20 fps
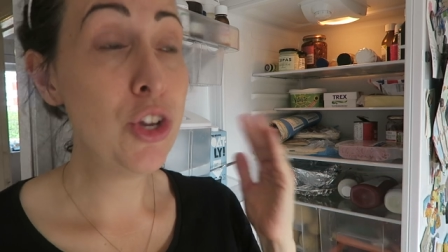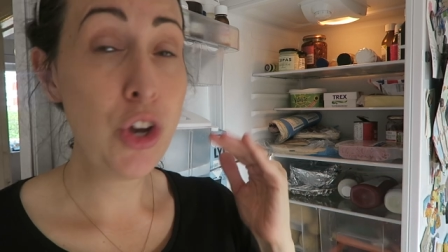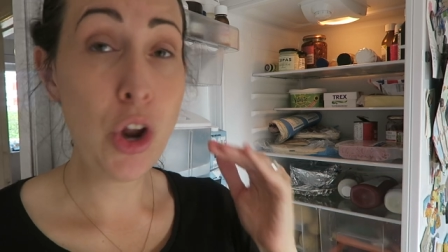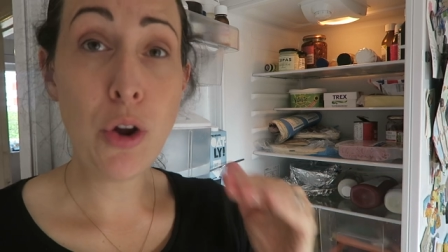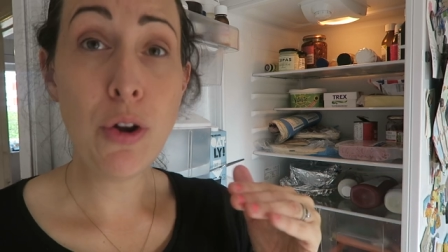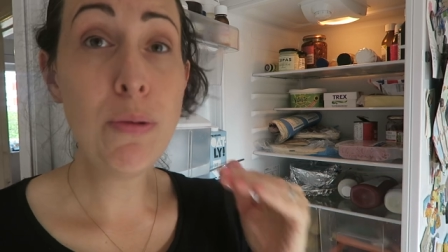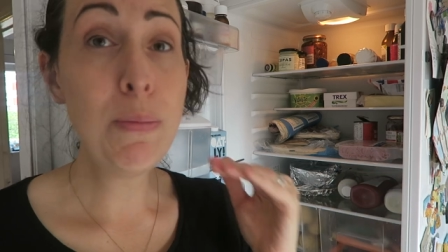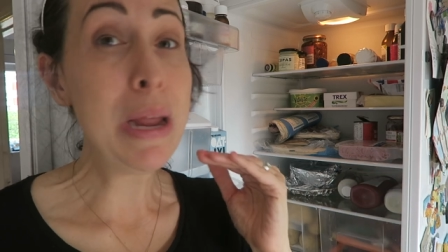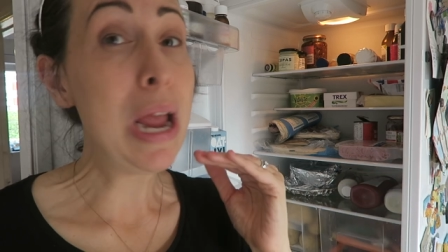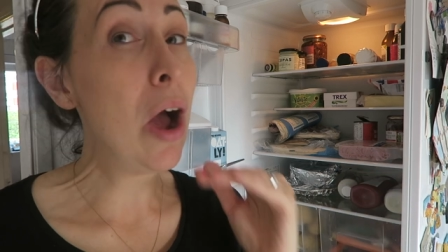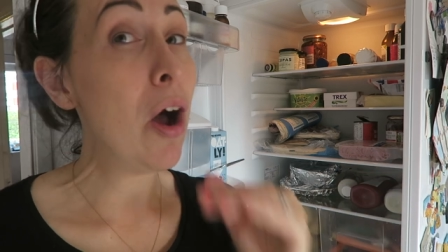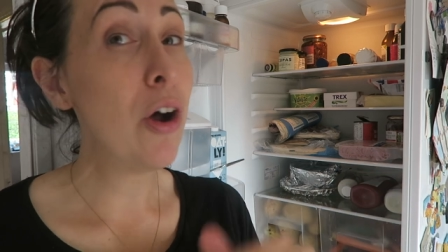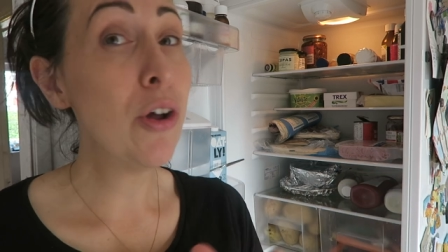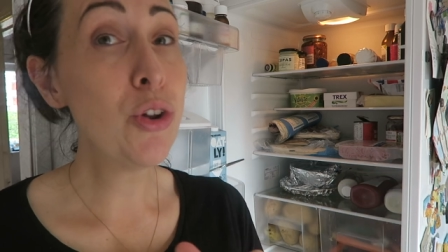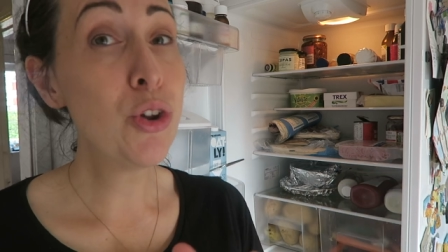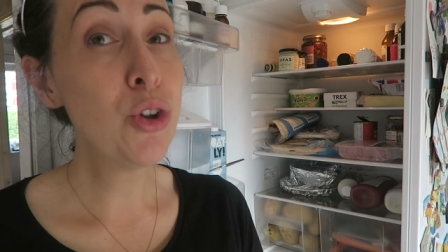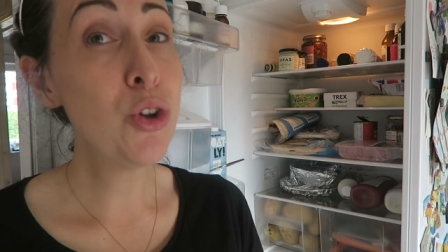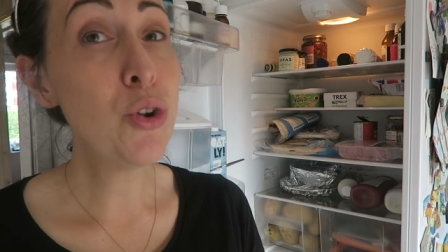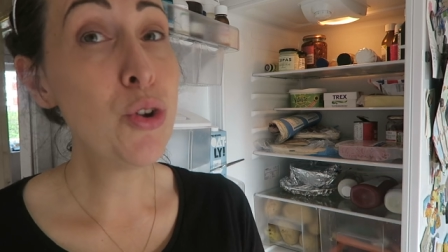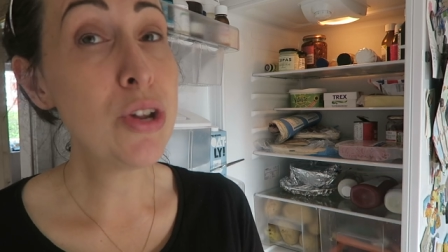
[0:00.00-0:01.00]
Don't be hard
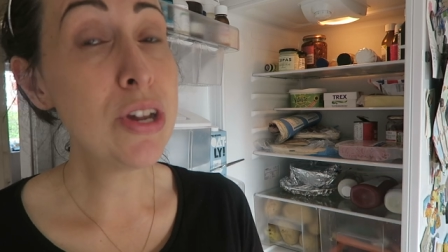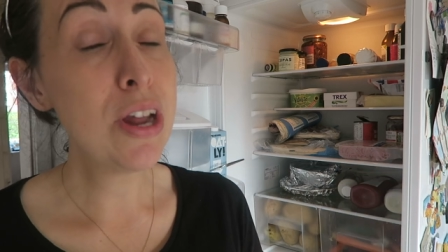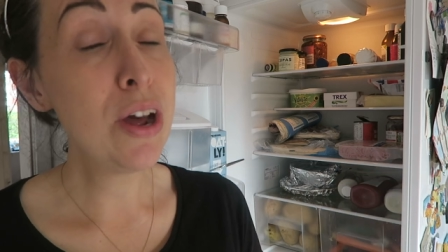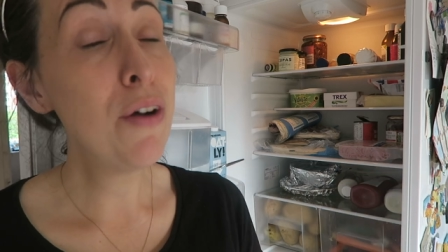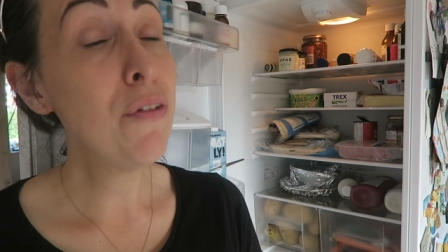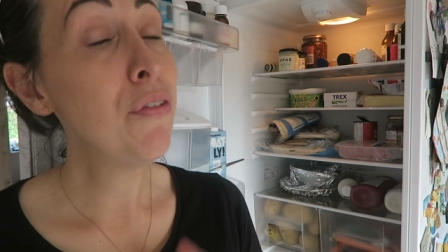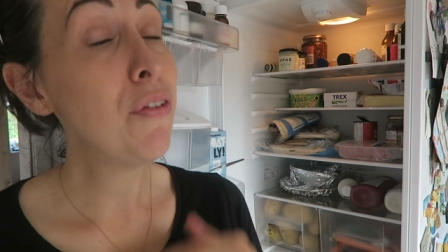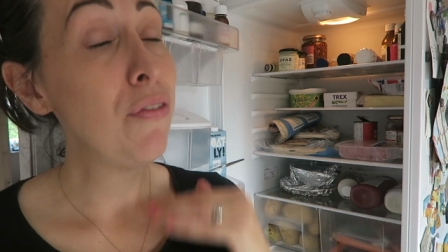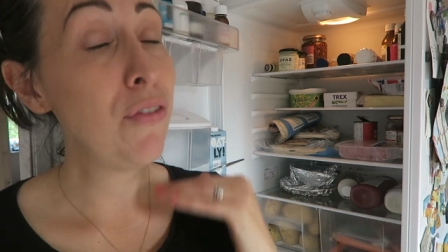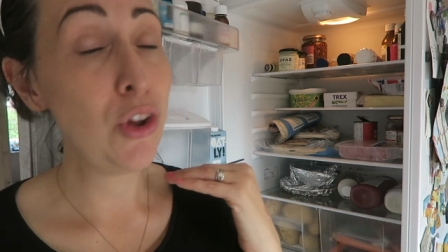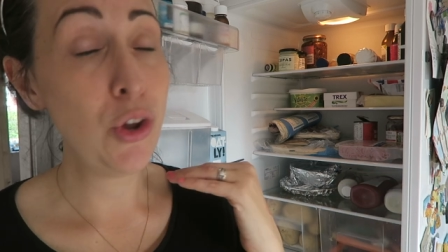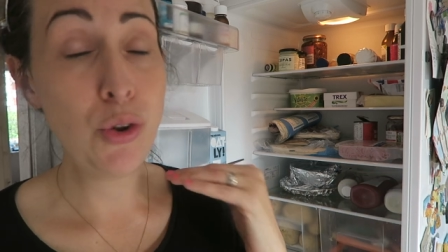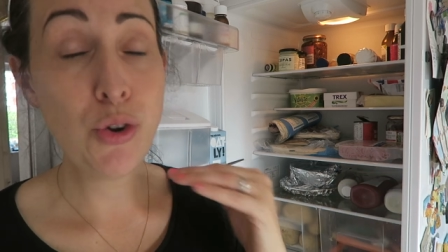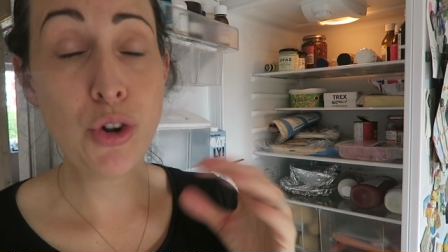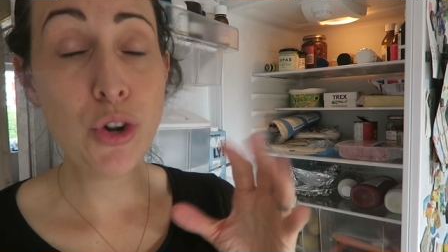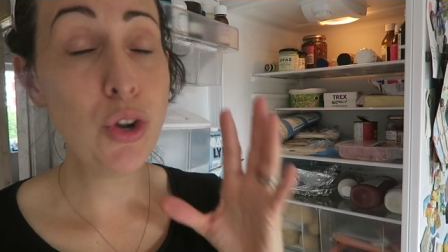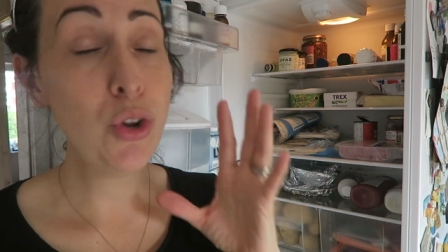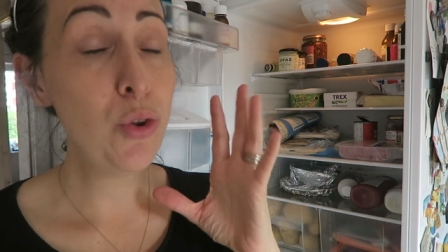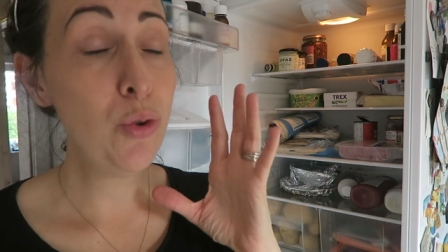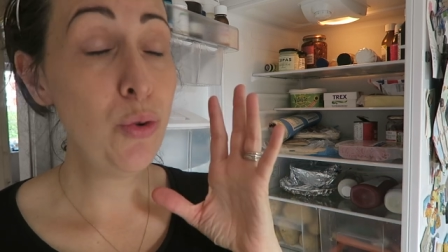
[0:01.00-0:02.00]
on yourself if you
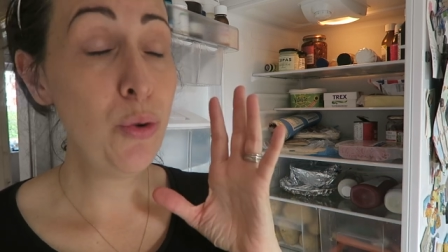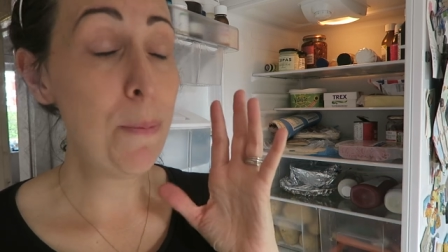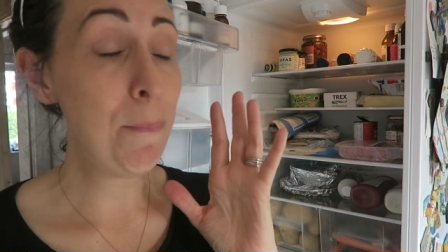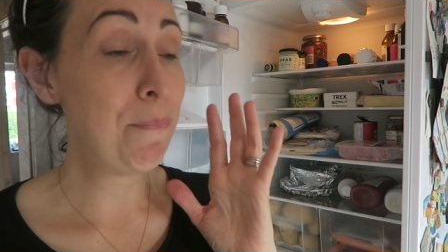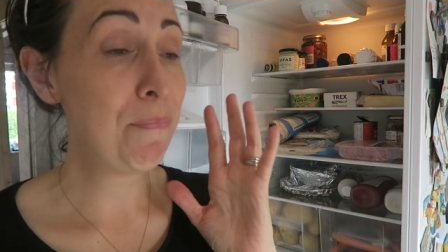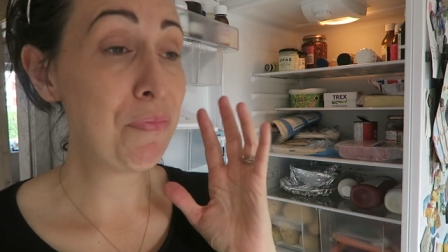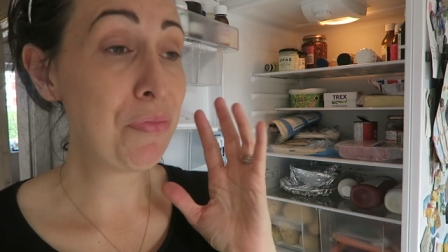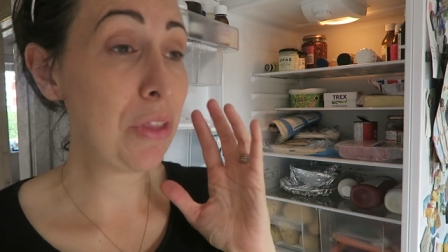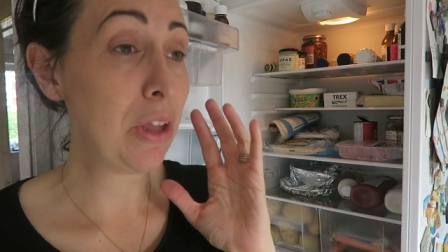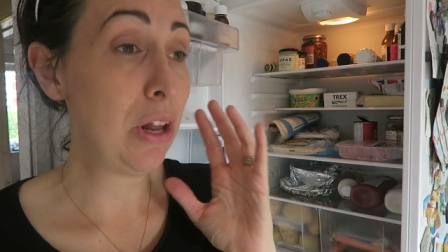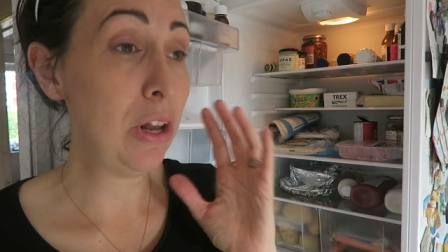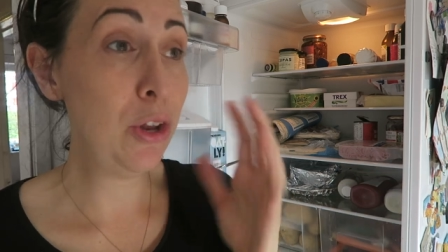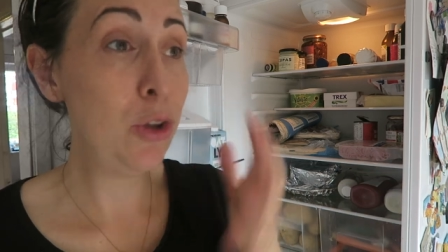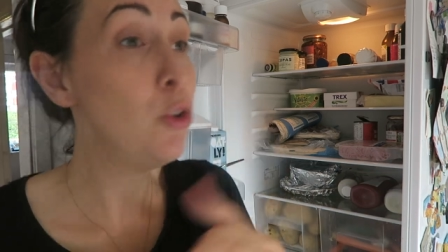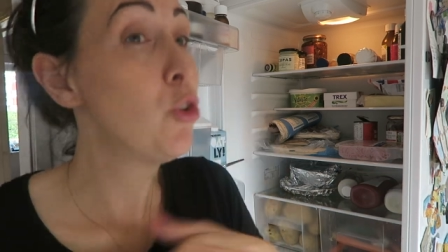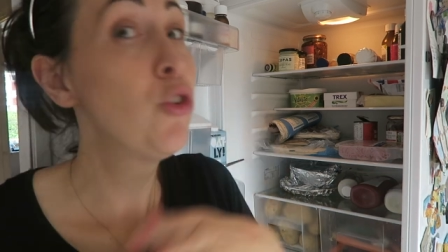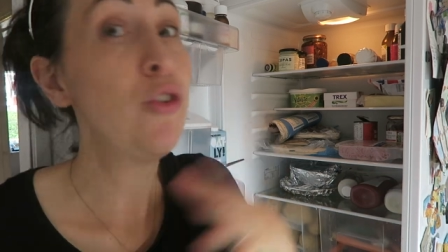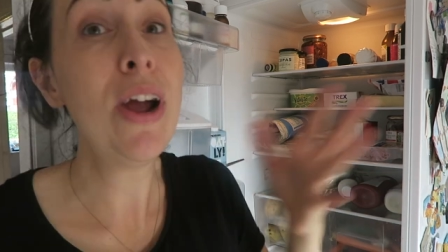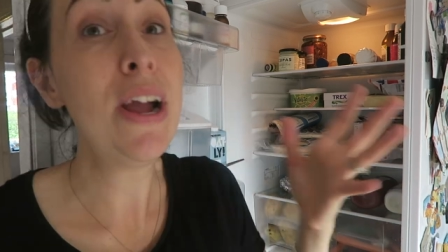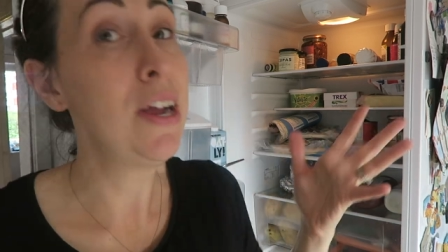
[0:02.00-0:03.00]
do
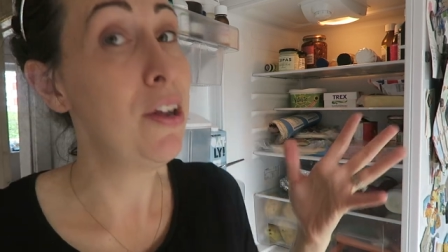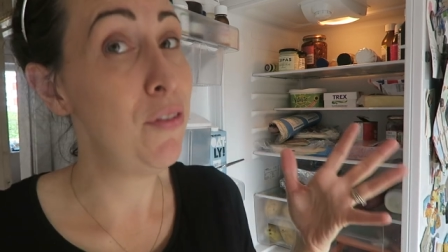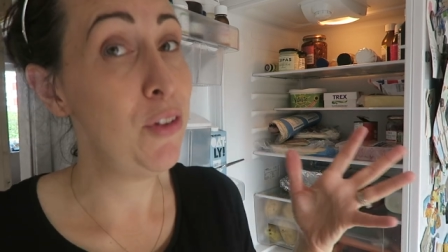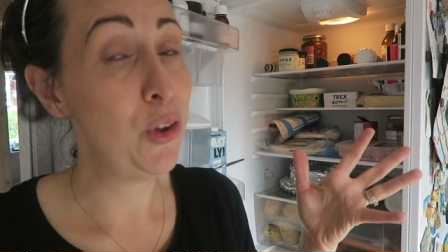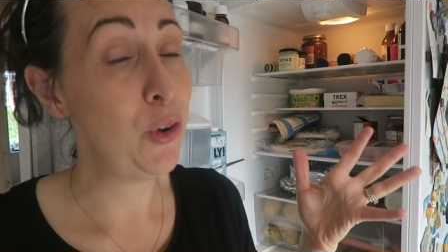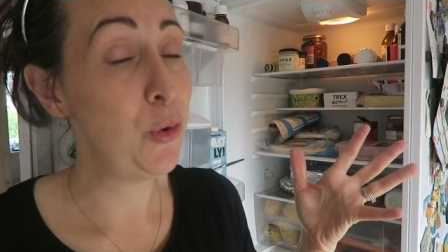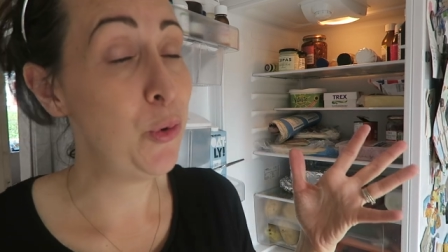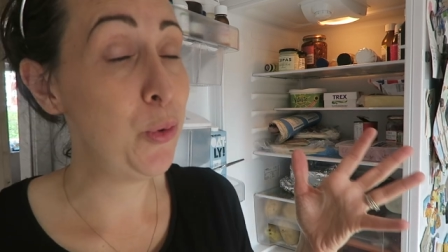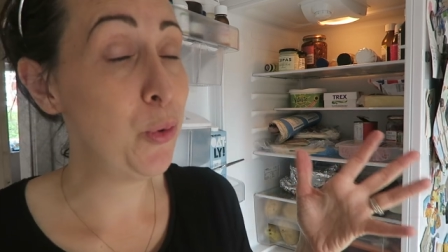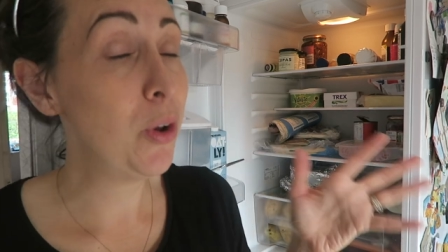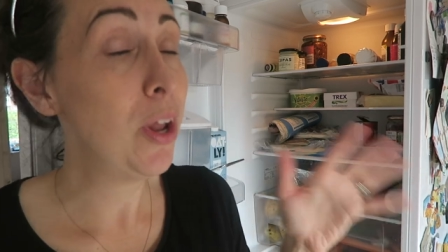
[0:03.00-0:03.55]
lose track of it all.